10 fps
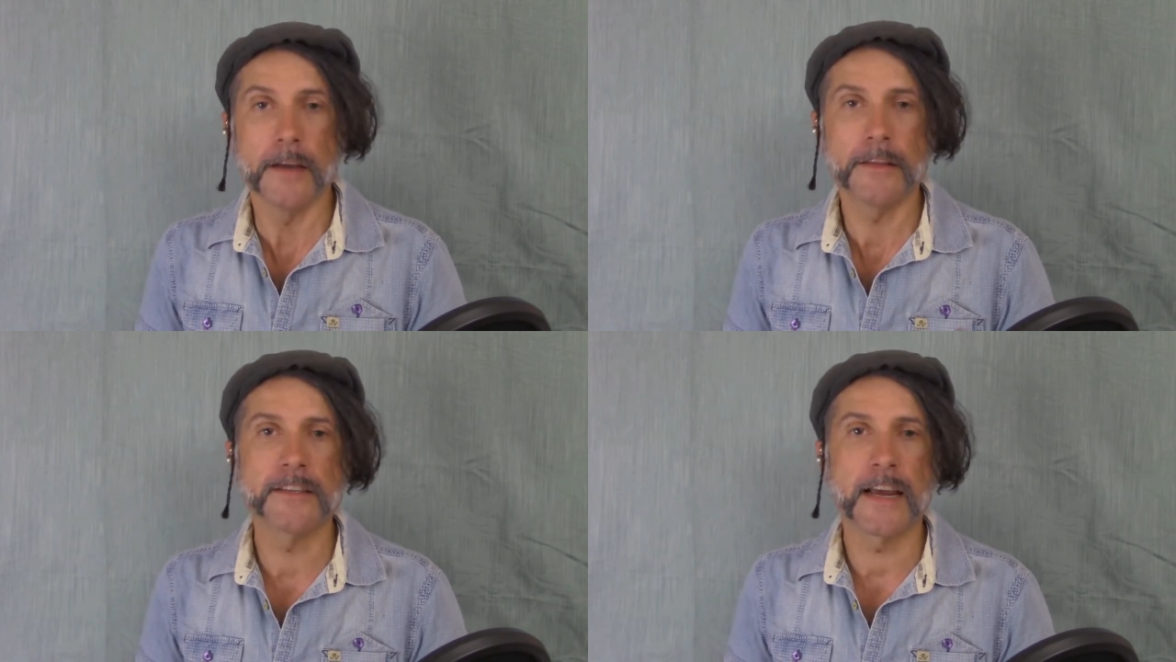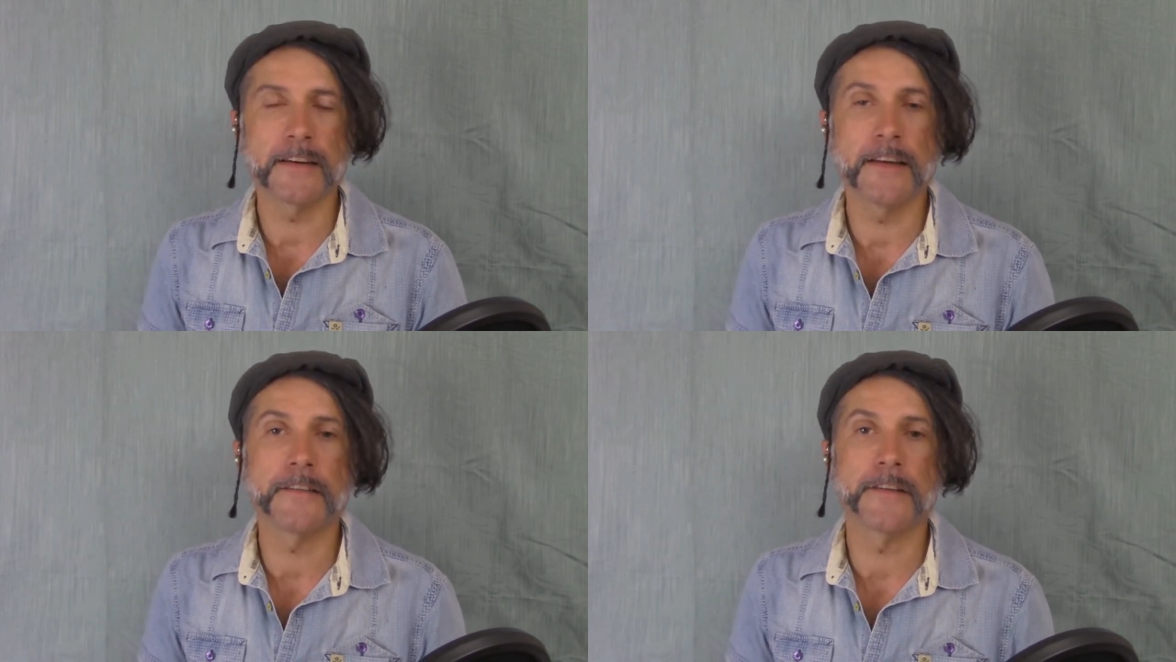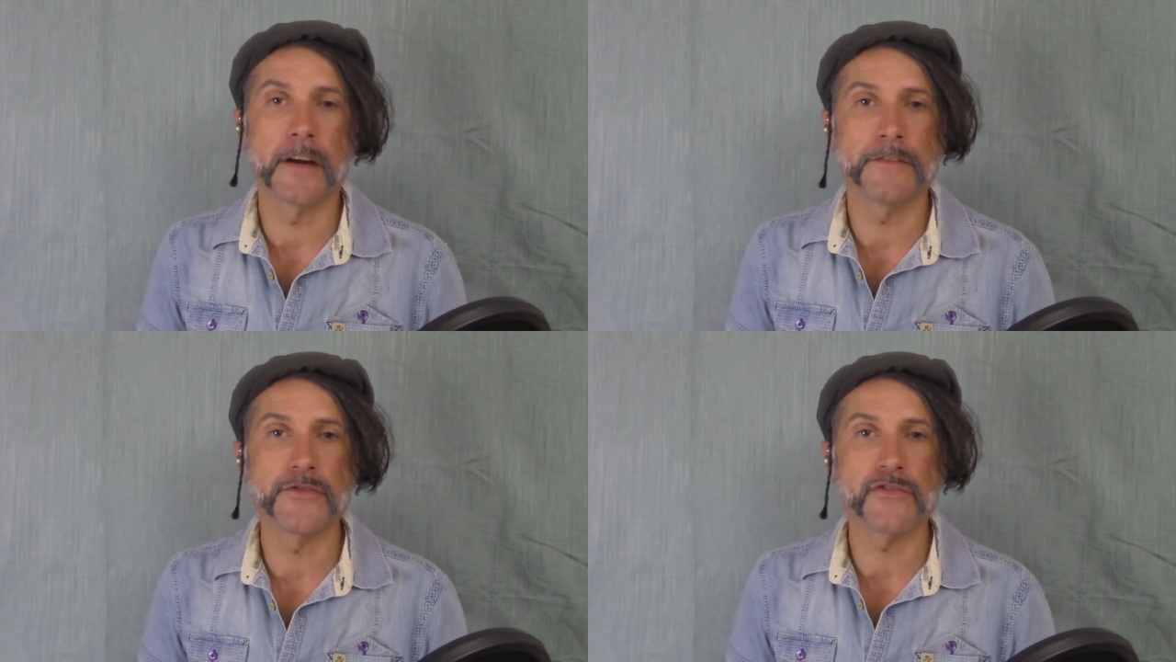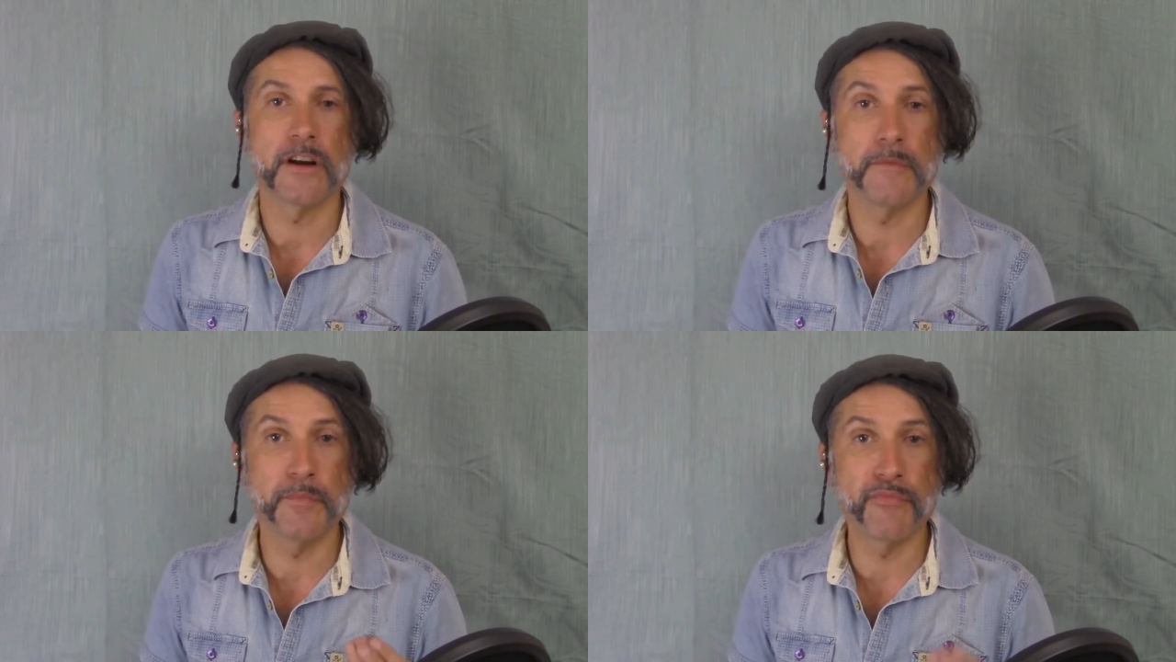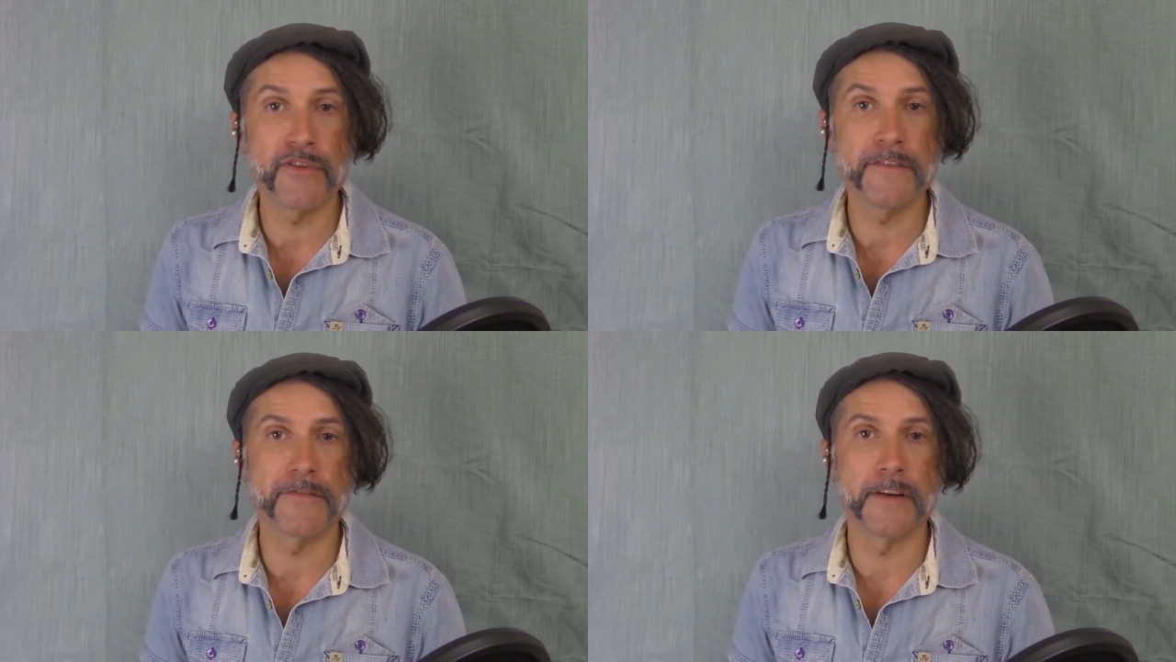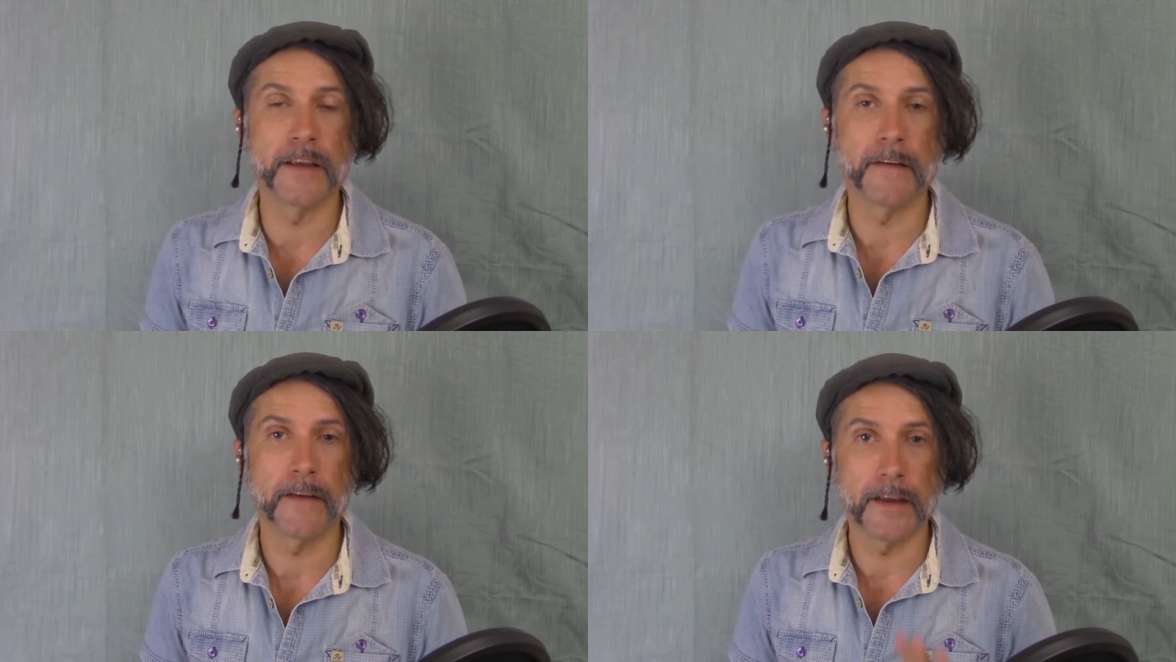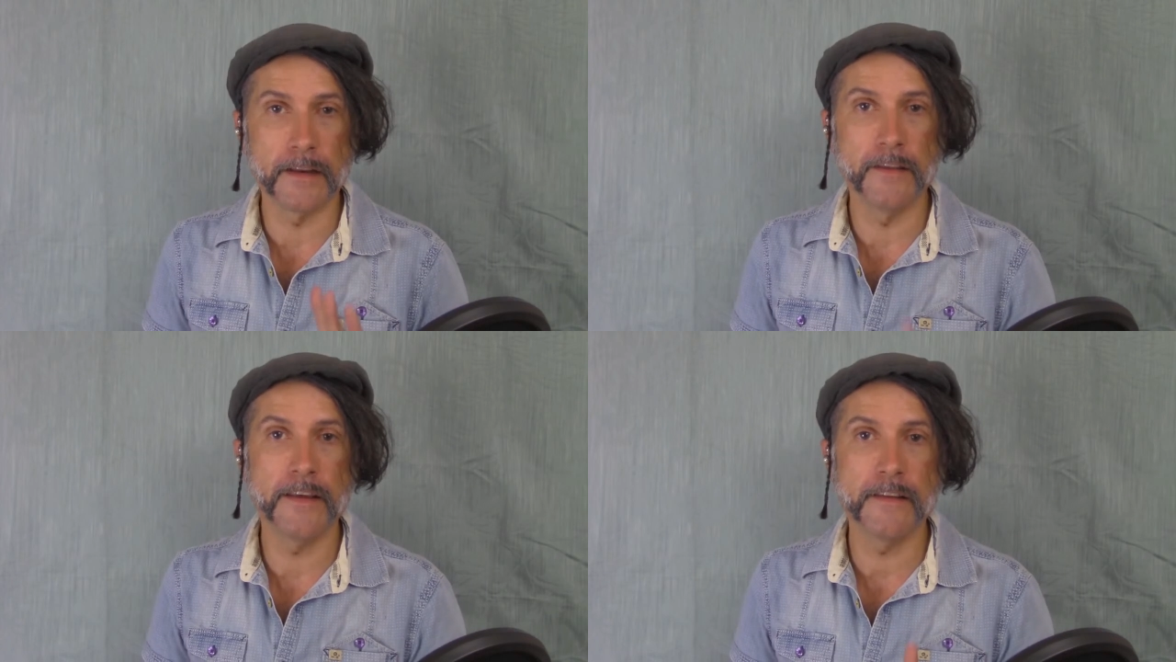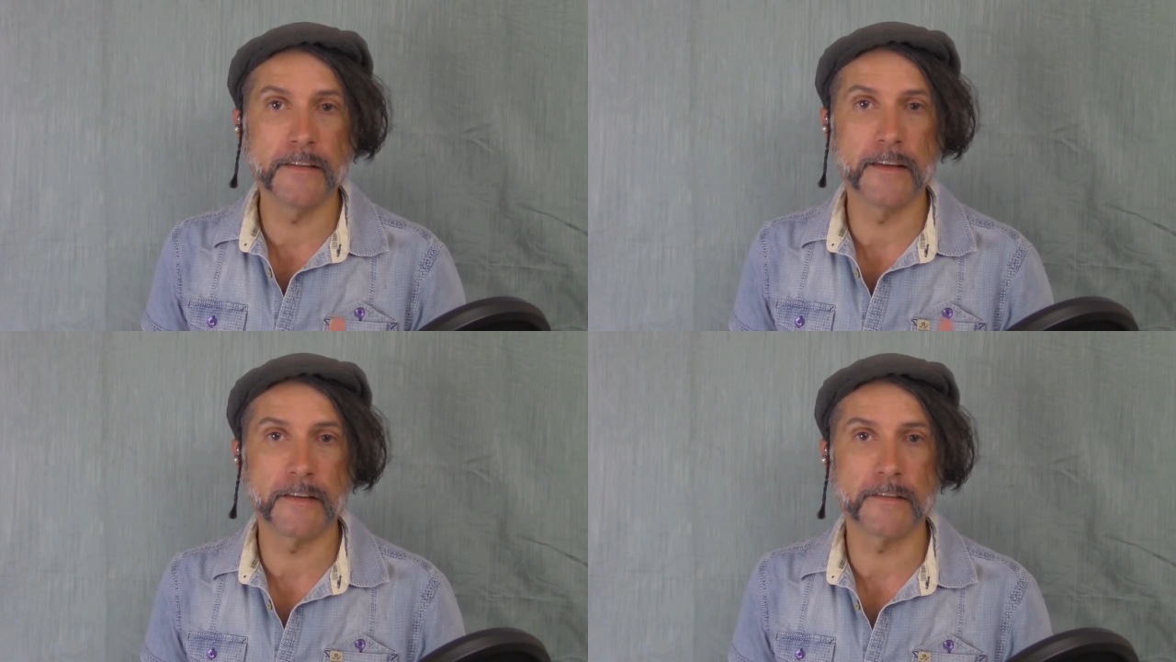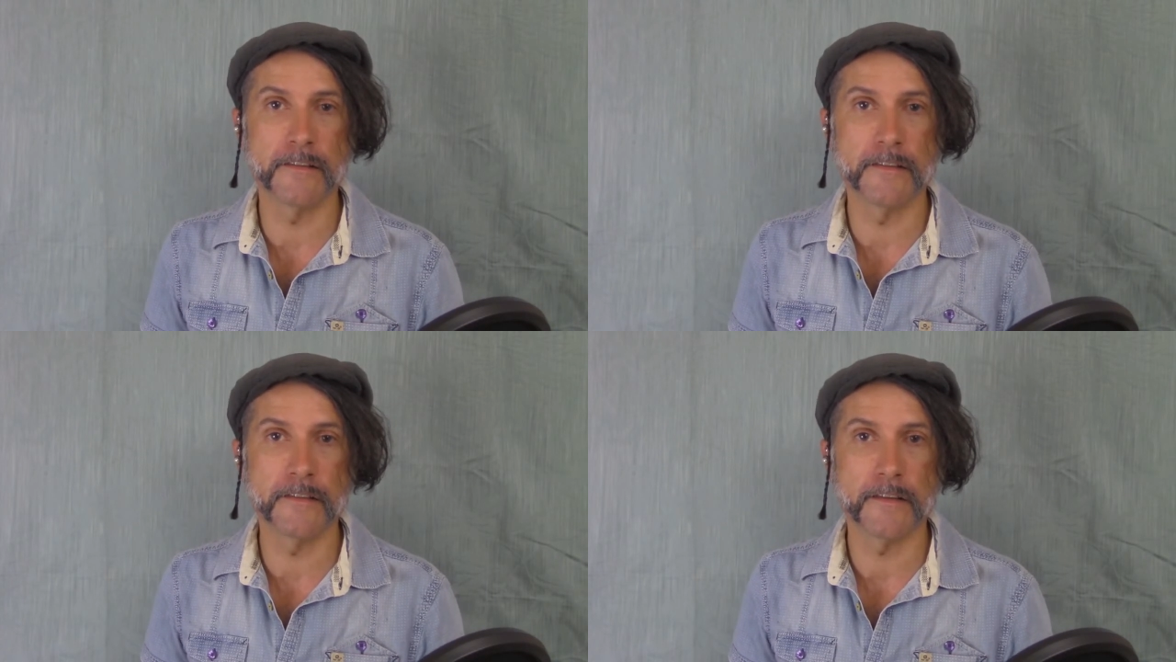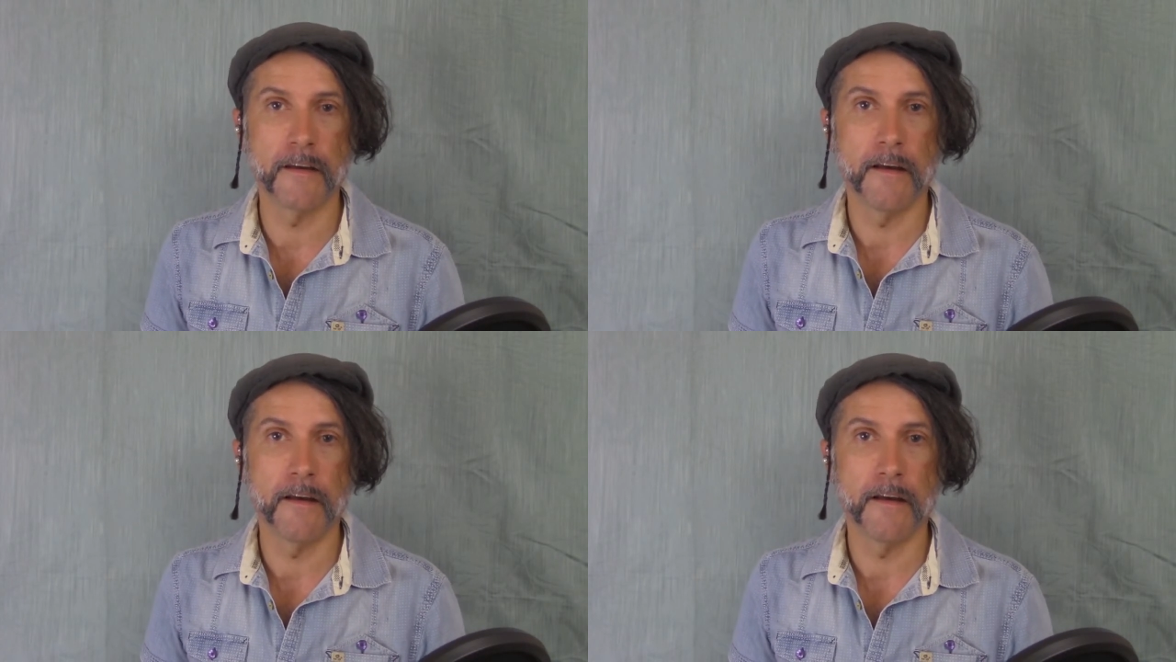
The techniques that I've described briefly in these lessons